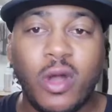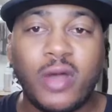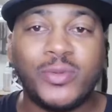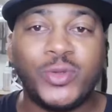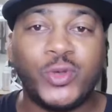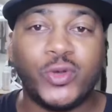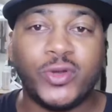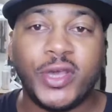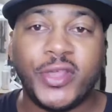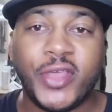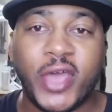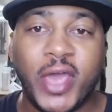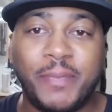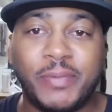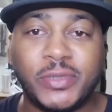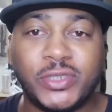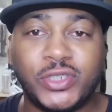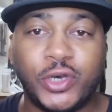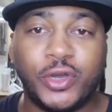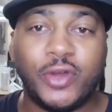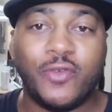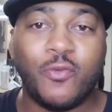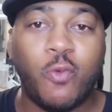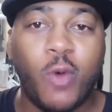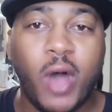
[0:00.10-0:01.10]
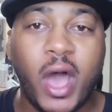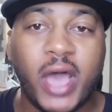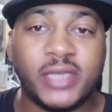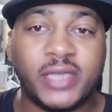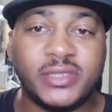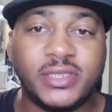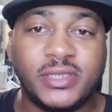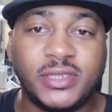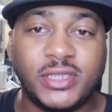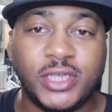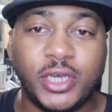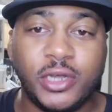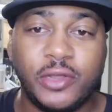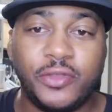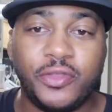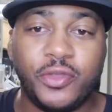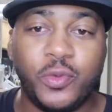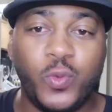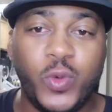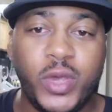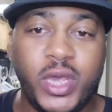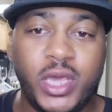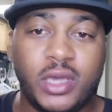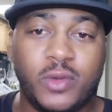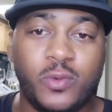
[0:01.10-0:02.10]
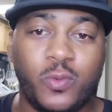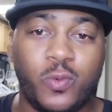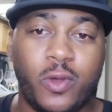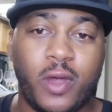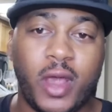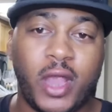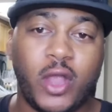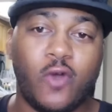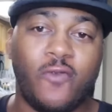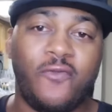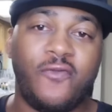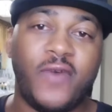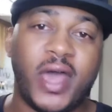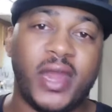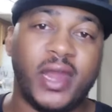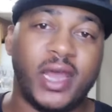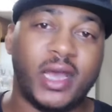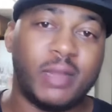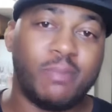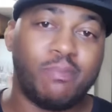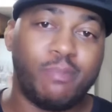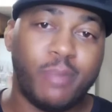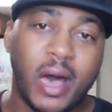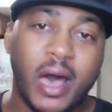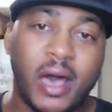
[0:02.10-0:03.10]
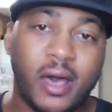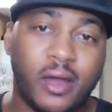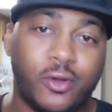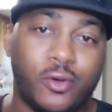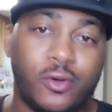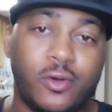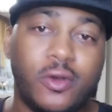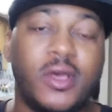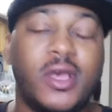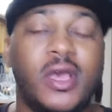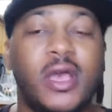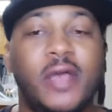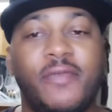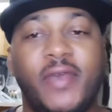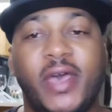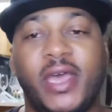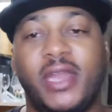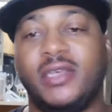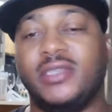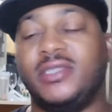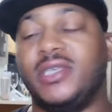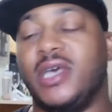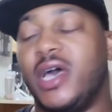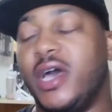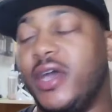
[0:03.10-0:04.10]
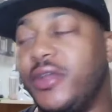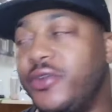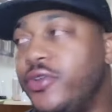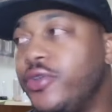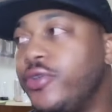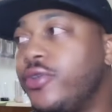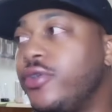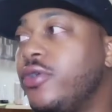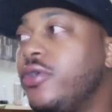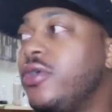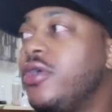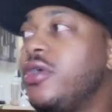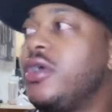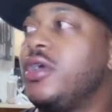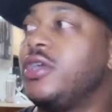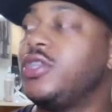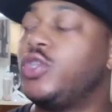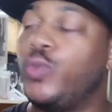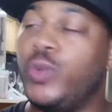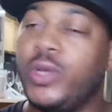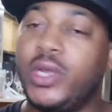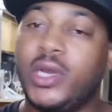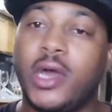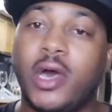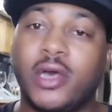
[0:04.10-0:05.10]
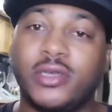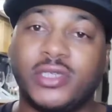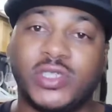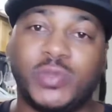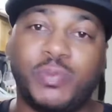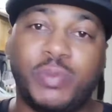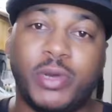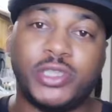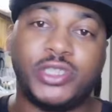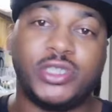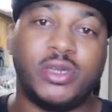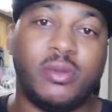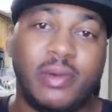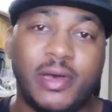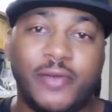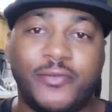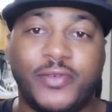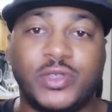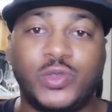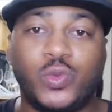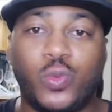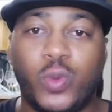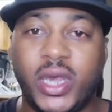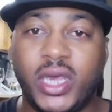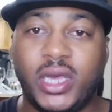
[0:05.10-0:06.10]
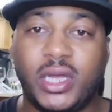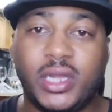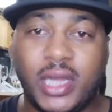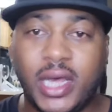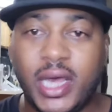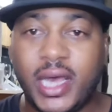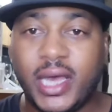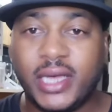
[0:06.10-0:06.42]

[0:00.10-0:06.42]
Welcome to another episode of Wine Still of the Week, where I go find a bottle that is under $20 that's punching above its weight